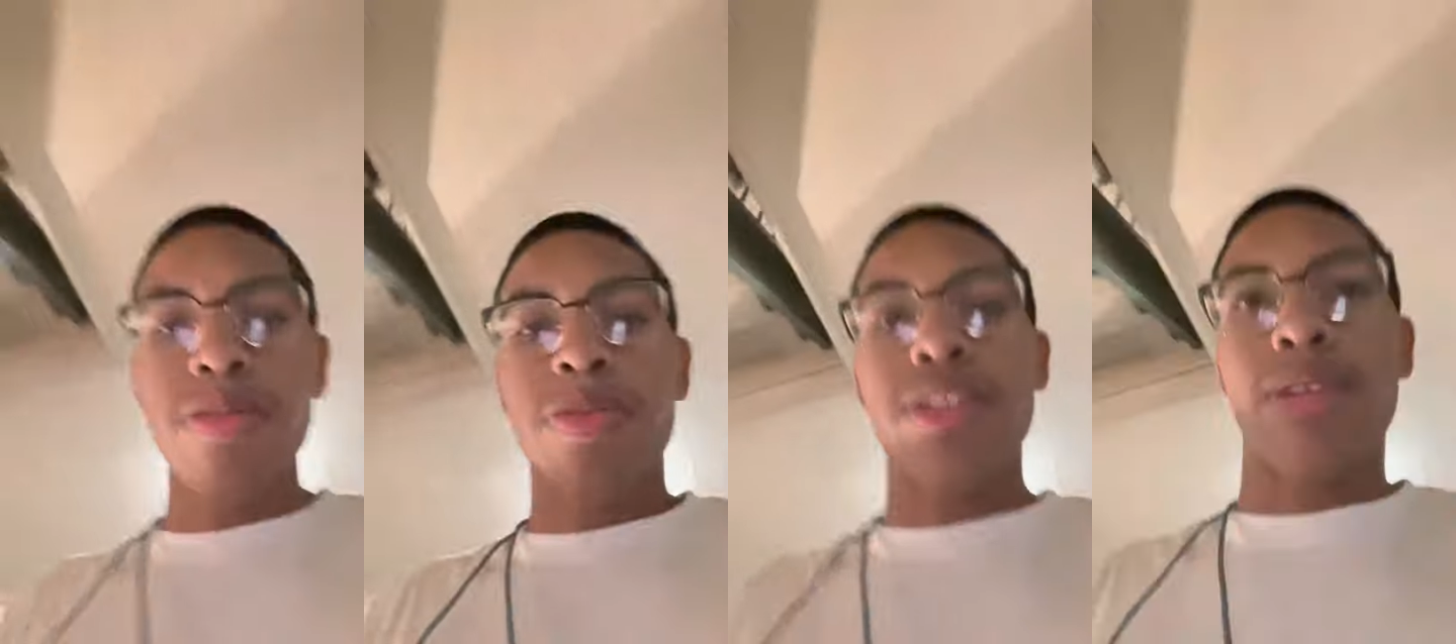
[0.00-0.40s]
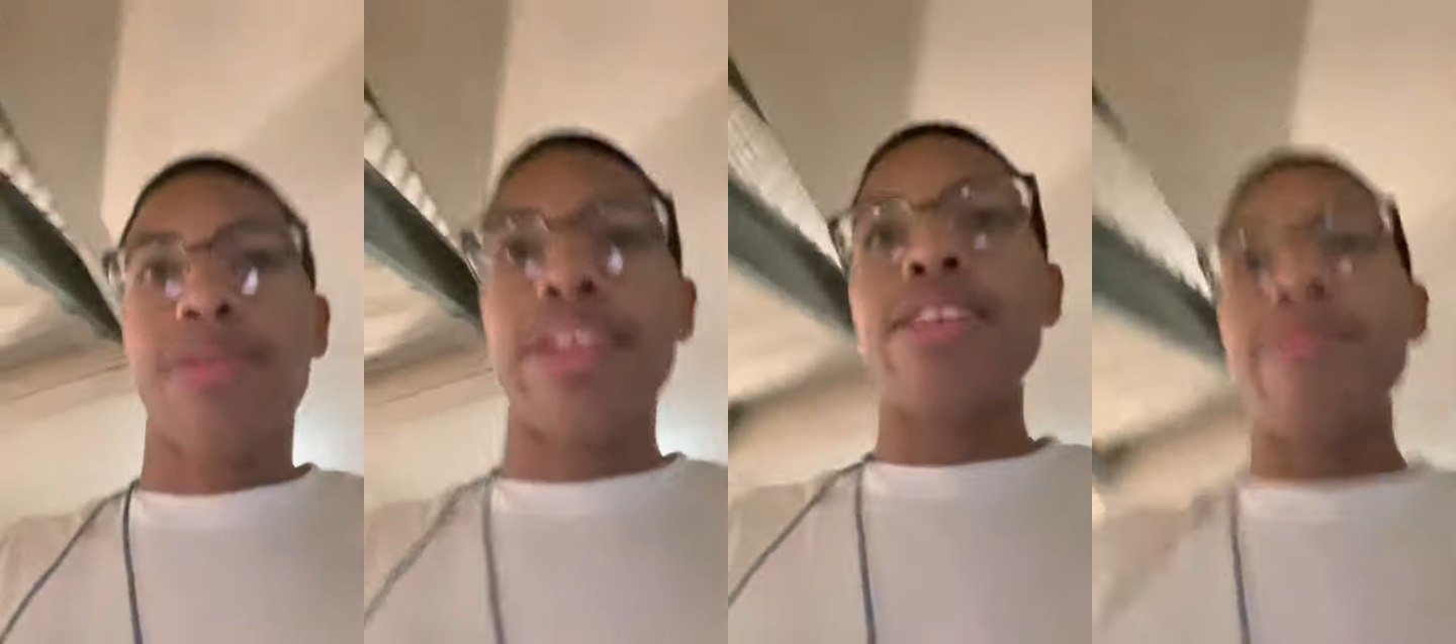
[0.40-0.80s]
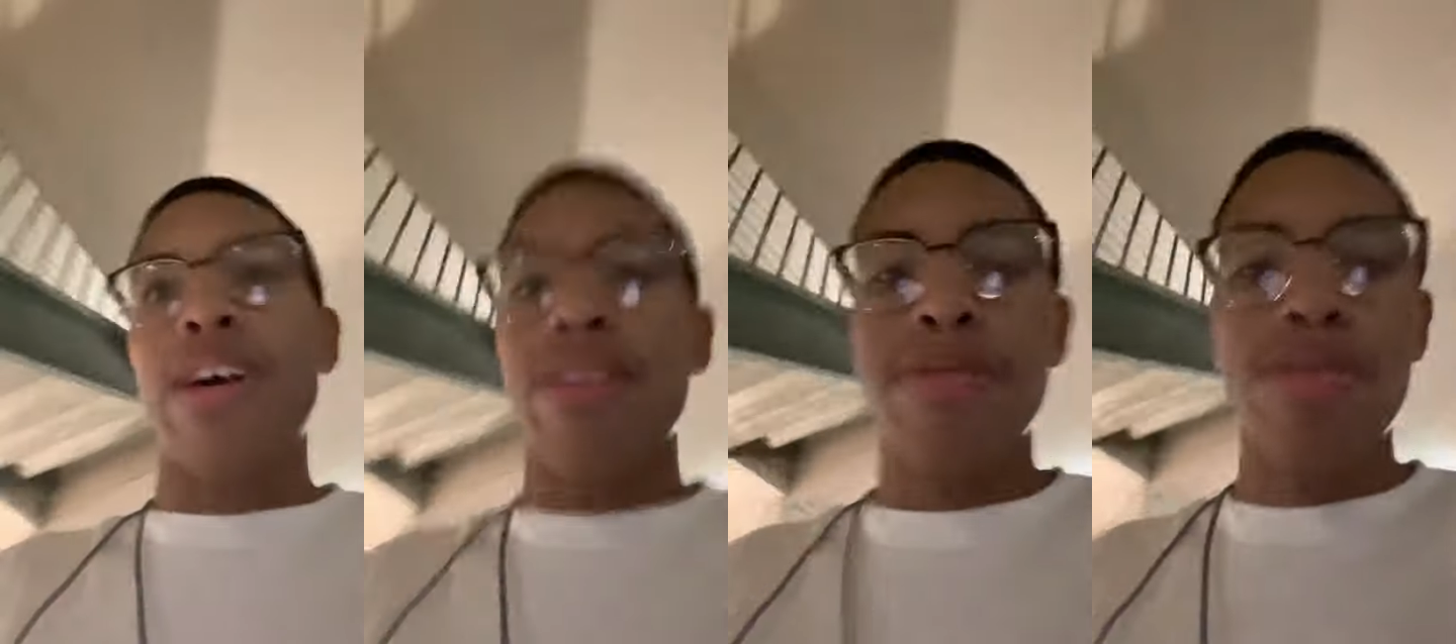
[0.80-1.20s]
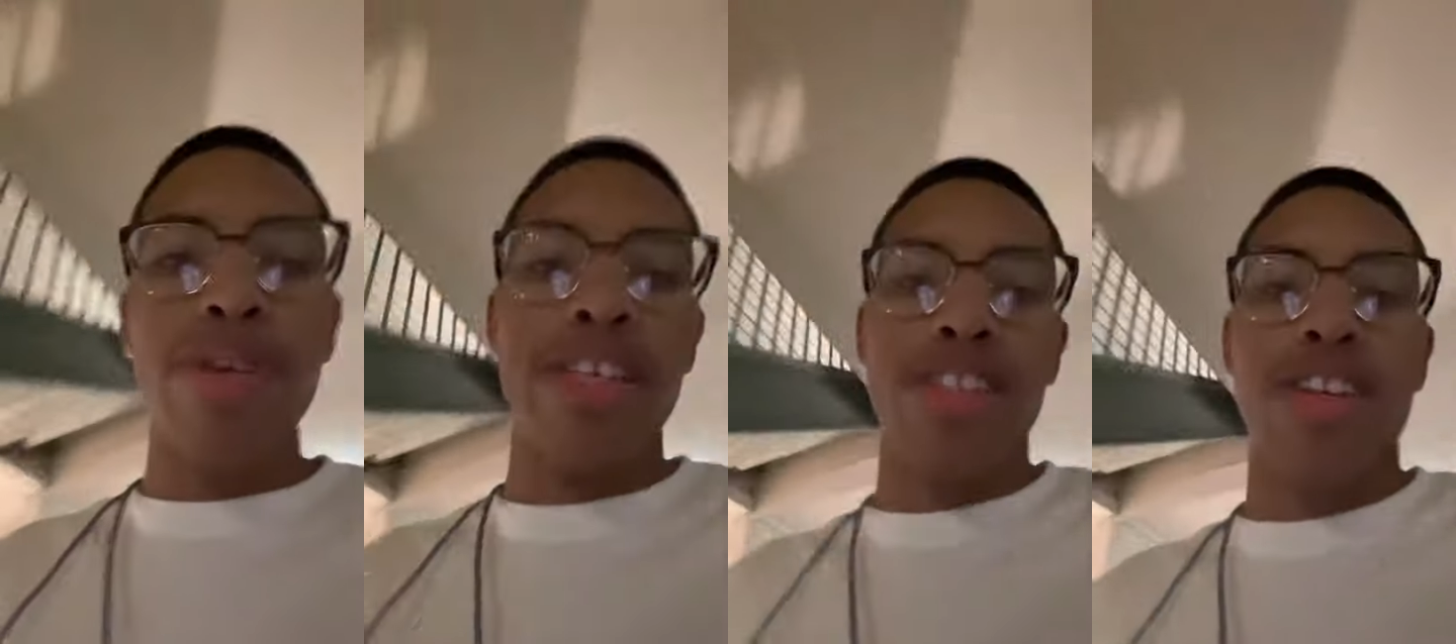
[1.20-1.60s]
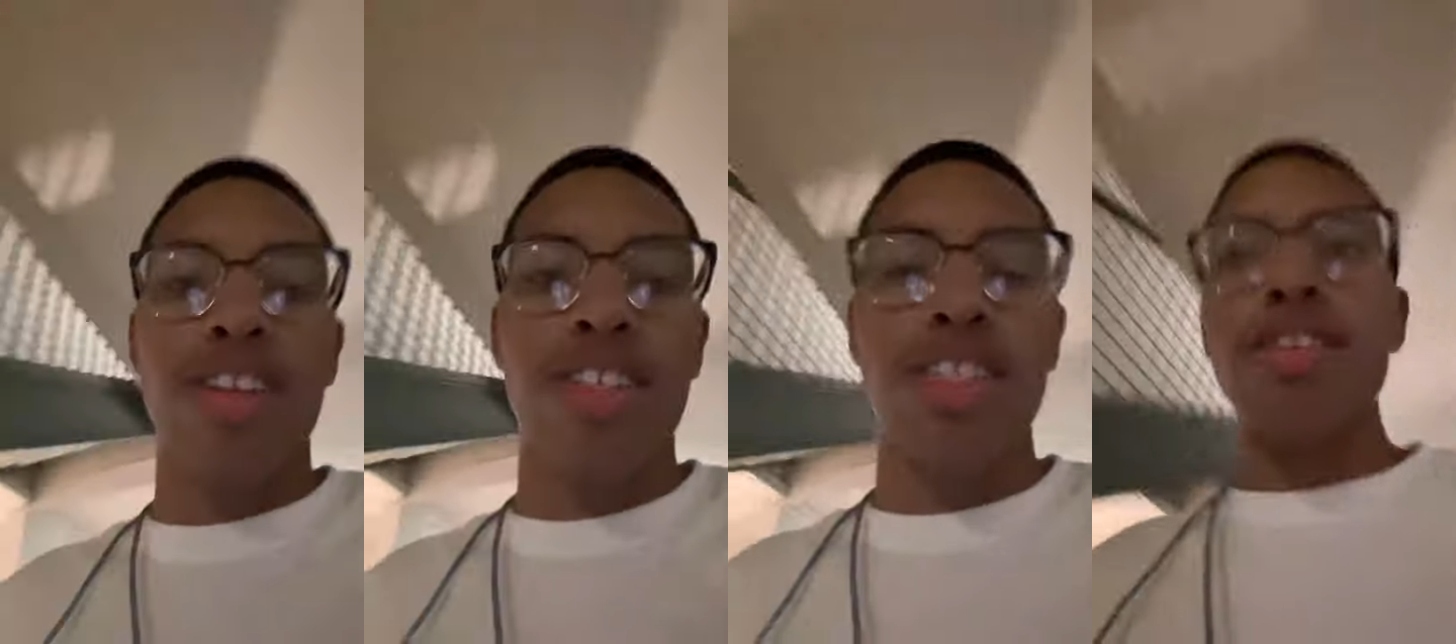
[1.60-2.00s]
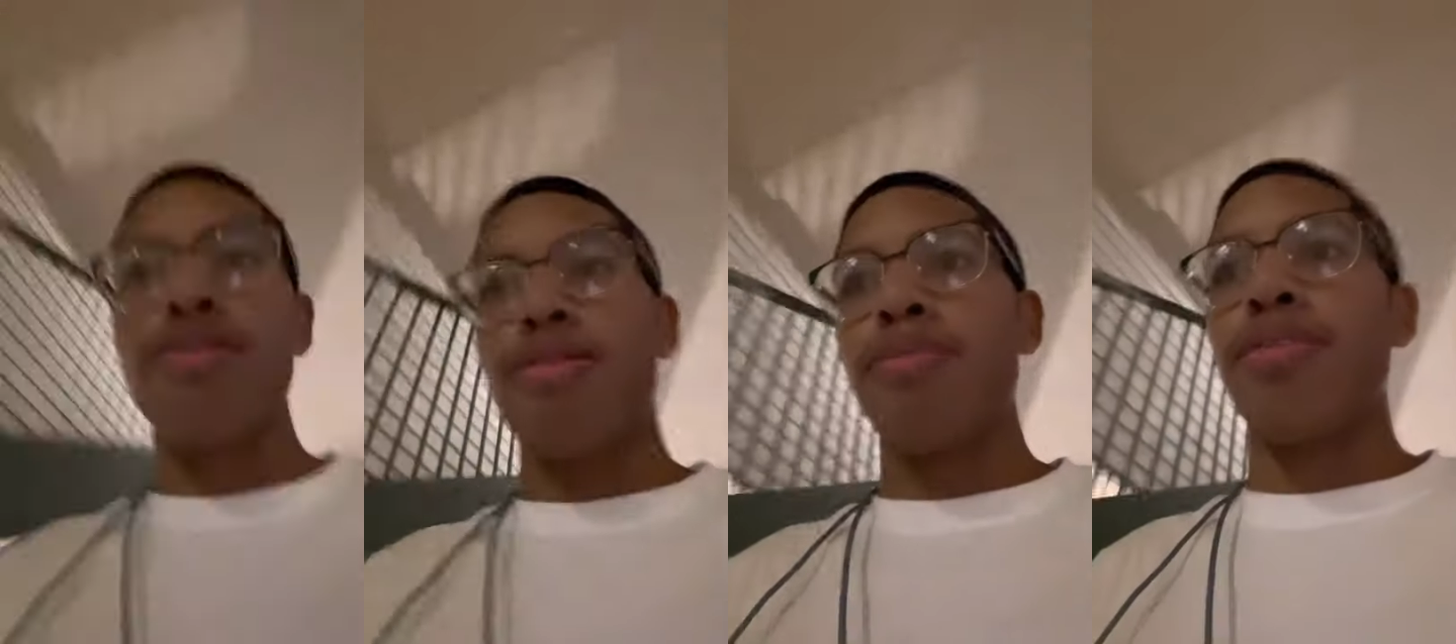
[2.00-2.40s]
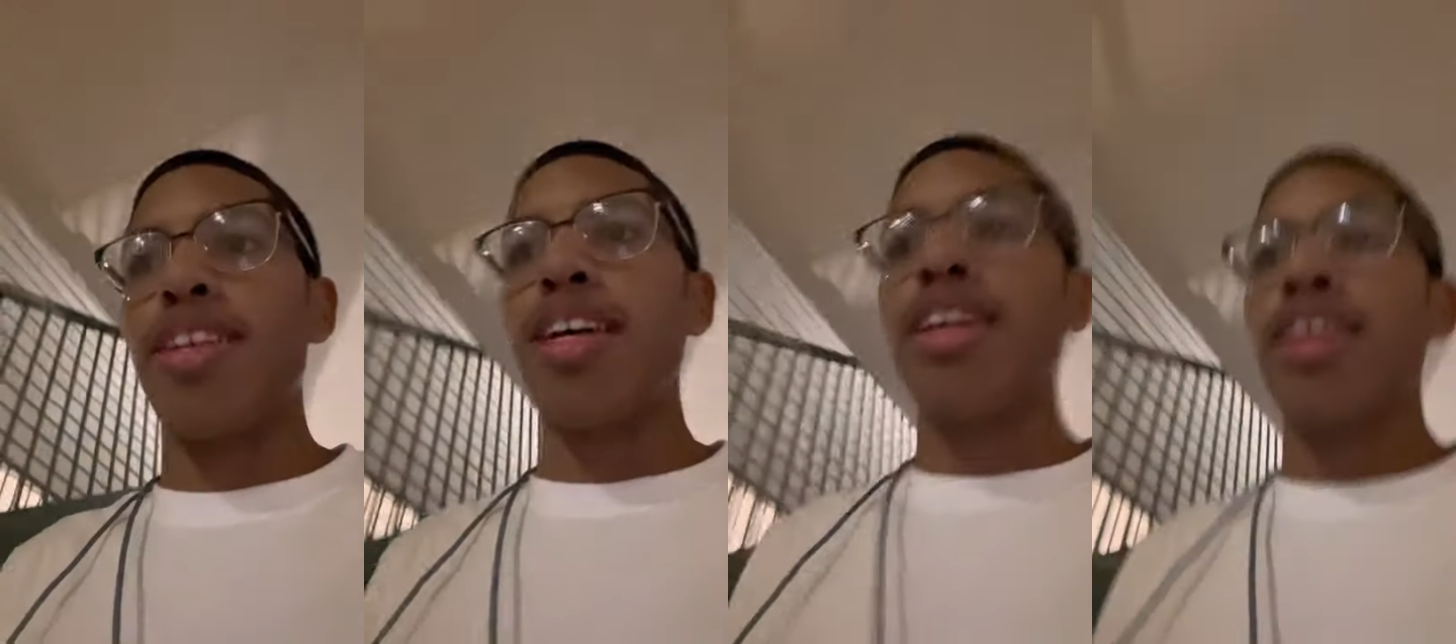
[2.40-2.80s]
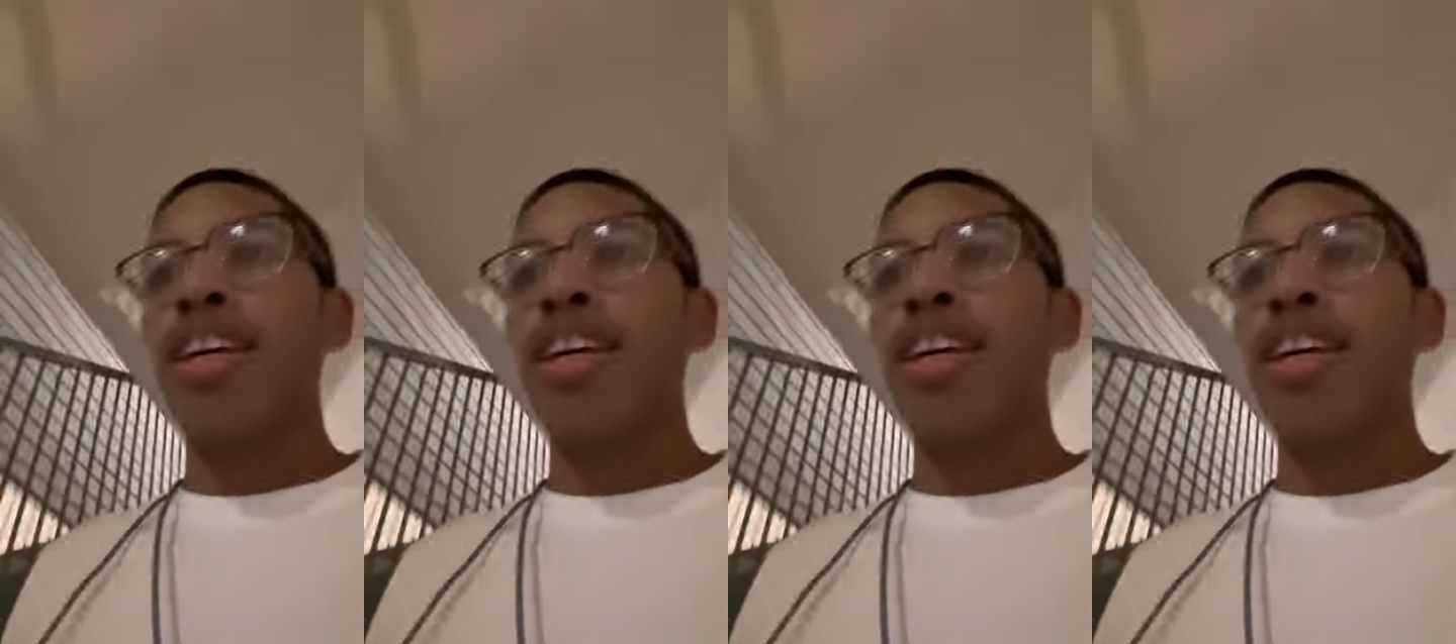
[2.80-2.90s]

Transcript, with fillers: the push-ups later. My arms are pretty exhausted from today.